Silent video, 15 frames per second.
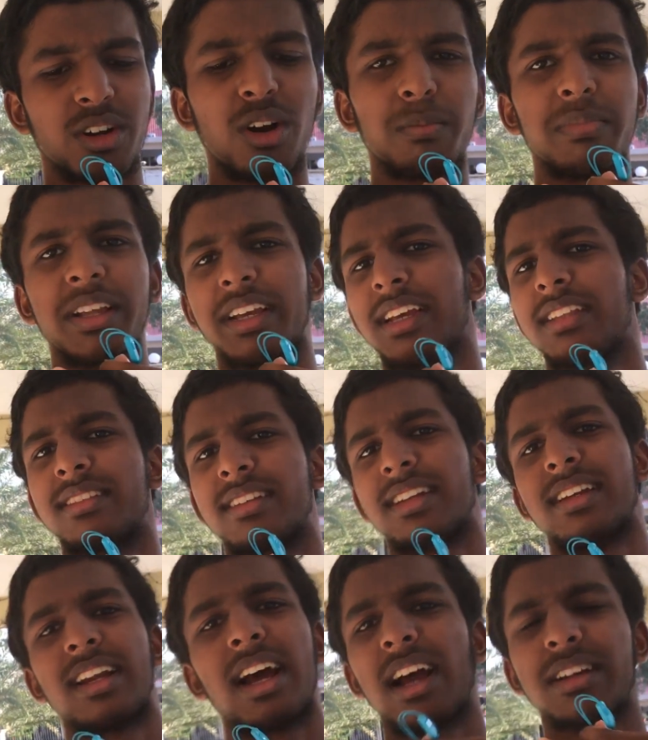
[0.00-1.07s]
complicated
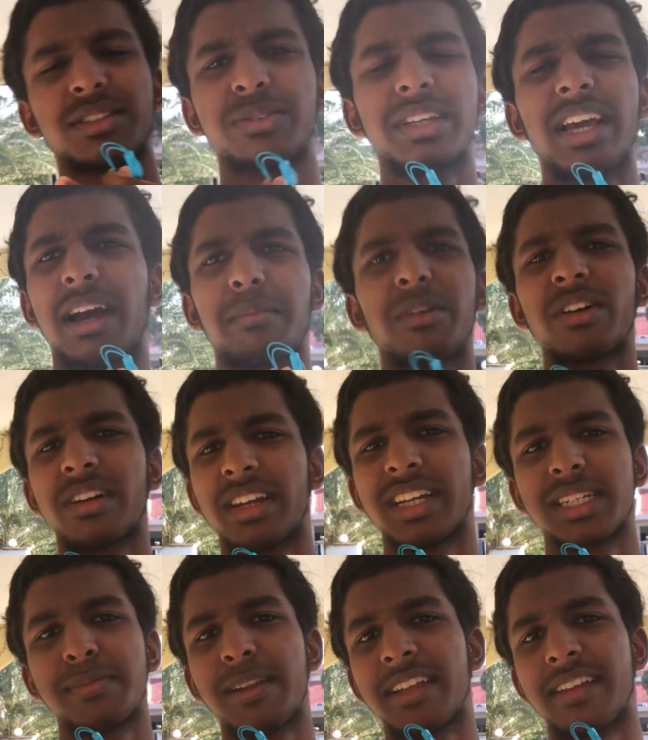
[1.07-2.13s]
and so yeah, I'm not gonna
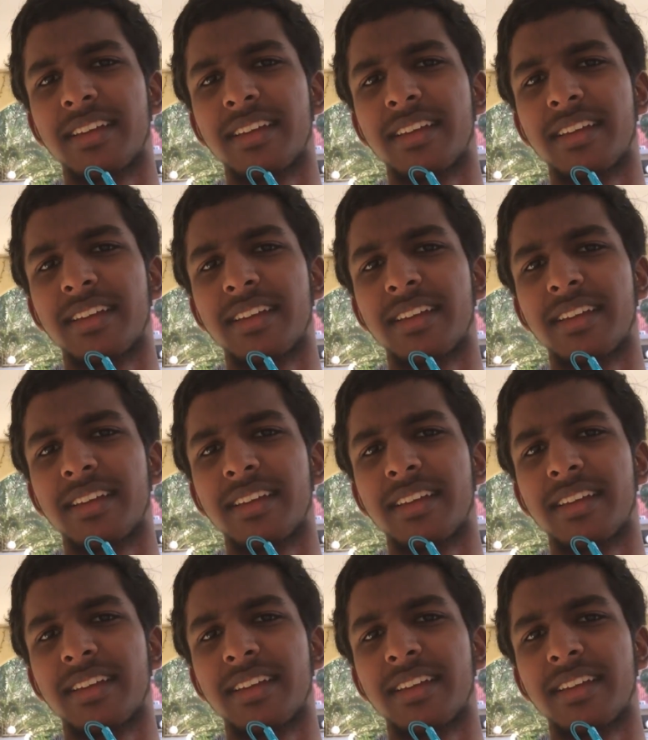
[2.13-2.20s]
explain